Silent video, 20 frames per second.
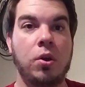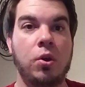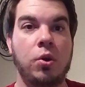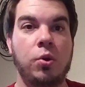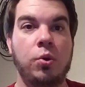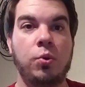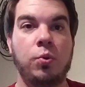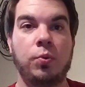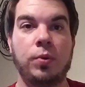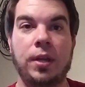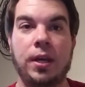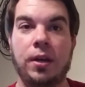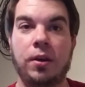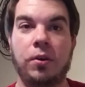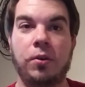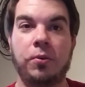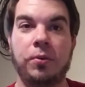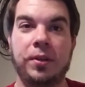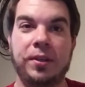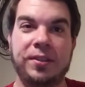who
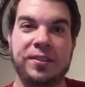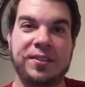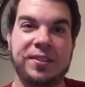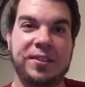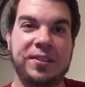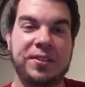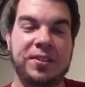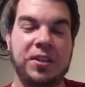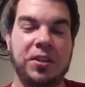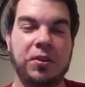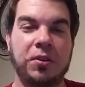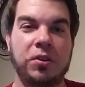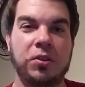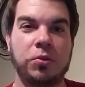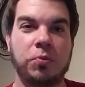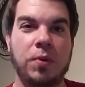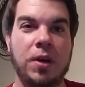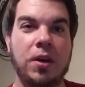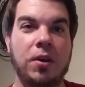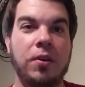now is a distiller as
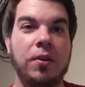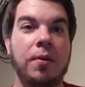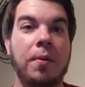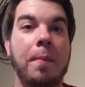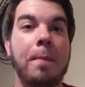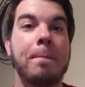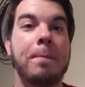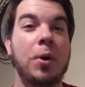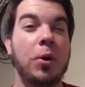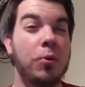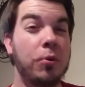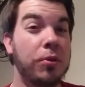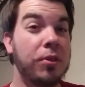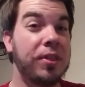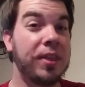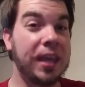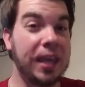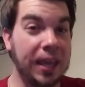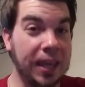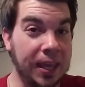well, both
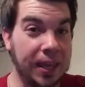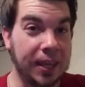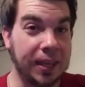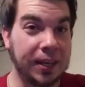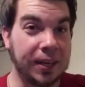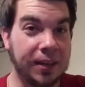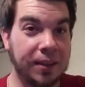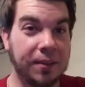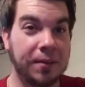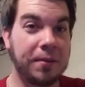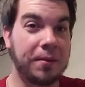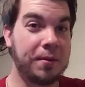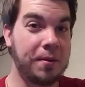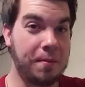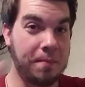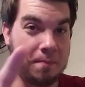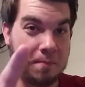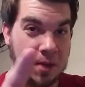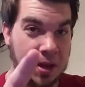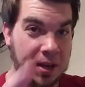in,
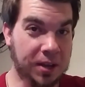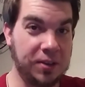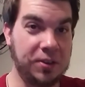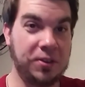mind